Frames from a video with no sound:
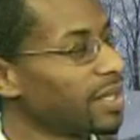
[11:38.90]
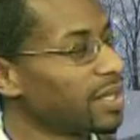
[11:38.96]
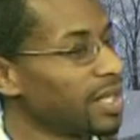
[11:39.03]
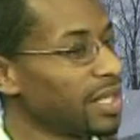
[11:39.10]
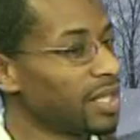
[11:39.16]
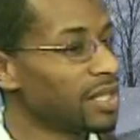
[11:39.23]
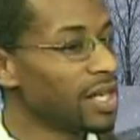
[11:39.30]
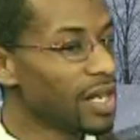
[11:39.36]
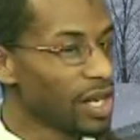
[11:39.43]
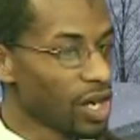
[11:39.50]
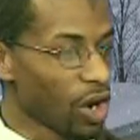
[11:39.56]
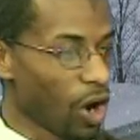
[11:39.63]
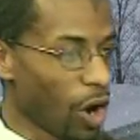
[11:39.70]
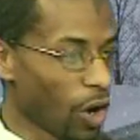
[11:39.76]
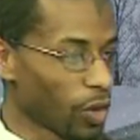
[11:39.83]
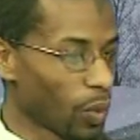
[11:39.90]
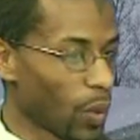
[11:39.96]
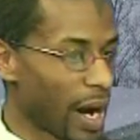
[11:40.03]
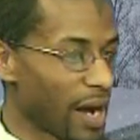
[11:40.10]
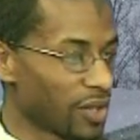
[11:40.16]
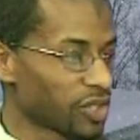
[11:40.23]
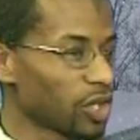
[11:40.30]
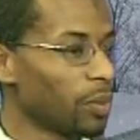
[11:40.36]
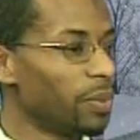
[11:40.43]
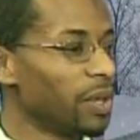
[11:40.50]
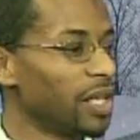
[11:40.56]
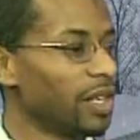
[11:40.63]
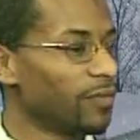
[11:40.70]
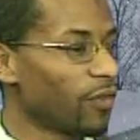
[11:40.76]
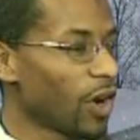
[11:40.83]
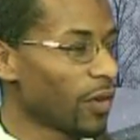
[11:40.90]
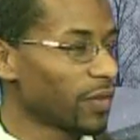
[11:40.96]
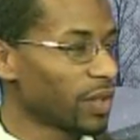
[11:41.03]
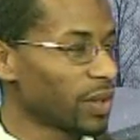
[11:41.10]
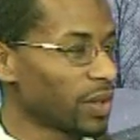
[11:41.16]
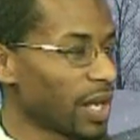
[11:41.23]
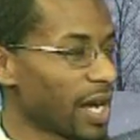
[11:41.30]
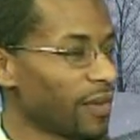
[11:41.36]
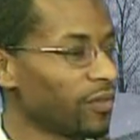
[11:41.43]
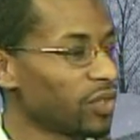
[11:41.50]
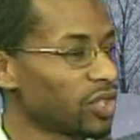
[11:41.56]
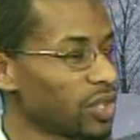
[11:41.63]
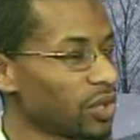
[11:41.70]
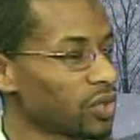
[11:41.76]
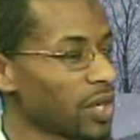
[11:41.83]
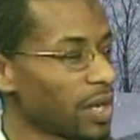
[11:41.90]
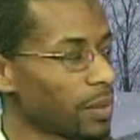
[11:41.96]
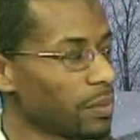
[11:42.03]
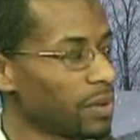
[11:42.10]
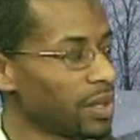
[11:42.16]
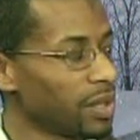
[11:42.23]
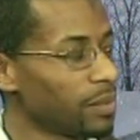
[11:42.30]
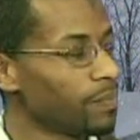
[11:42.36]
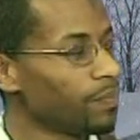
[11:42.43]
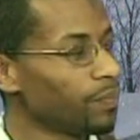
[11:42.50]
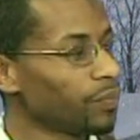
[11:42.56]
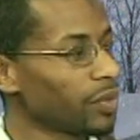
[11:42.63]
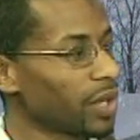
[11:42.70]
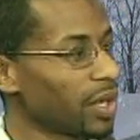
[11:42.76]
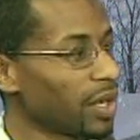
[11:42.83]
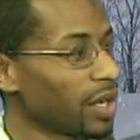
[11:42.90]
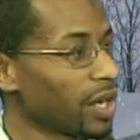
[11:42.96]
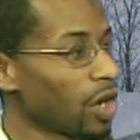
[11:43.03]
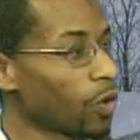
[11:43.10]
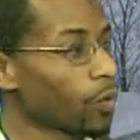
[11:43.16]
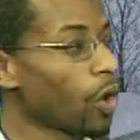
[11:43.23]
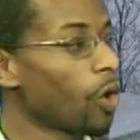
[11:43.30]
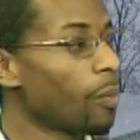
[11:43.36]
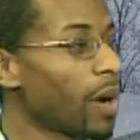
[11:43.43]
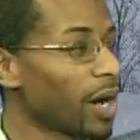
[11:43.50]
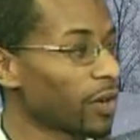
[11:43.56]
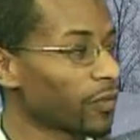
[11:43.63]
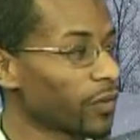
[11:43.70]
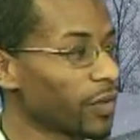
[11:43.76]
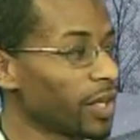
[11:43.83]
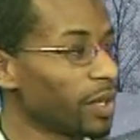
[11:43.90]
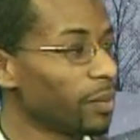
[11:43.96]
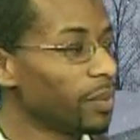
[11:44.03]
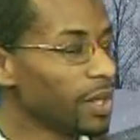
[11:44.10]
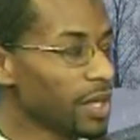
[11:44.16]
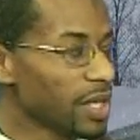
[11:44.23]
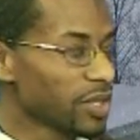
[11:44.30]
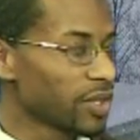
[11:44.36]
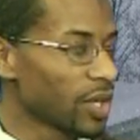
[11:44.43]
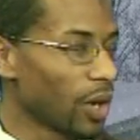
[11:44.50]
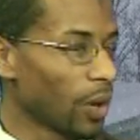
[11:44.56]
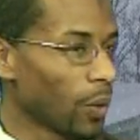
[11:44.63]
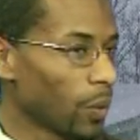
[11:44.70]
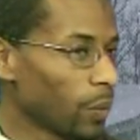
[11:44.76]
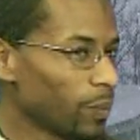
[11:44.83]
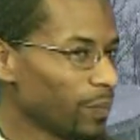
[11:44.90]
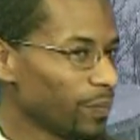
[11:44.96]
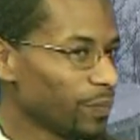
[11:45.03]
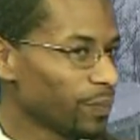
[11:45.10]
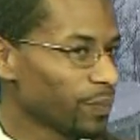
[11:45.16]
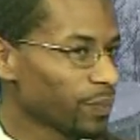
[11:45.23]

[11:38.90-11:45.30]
kid's needs, all the while still being involved in their life and still trying to be a role model for them. So